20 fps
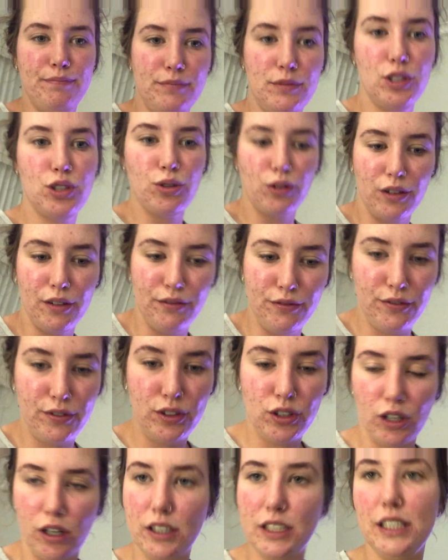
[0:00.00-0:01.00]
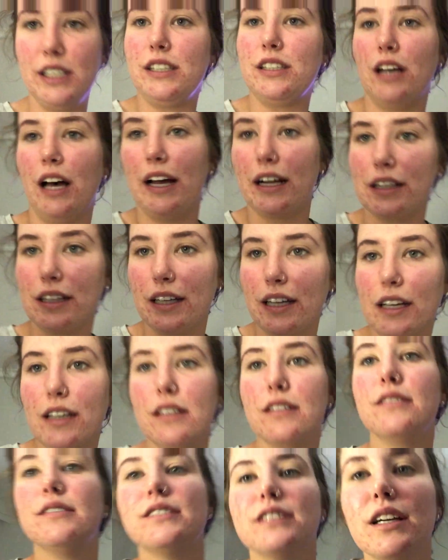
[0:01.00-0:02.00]
sort of
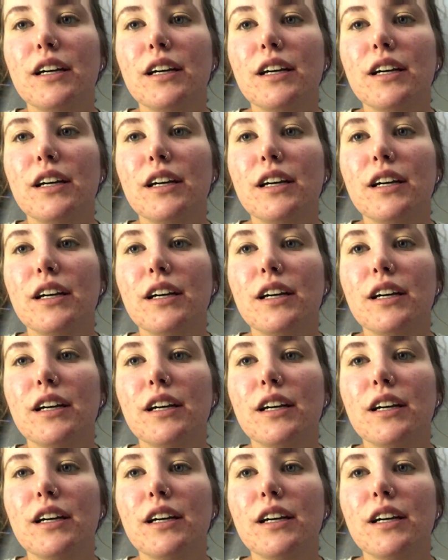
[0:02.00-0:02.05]
doxycycline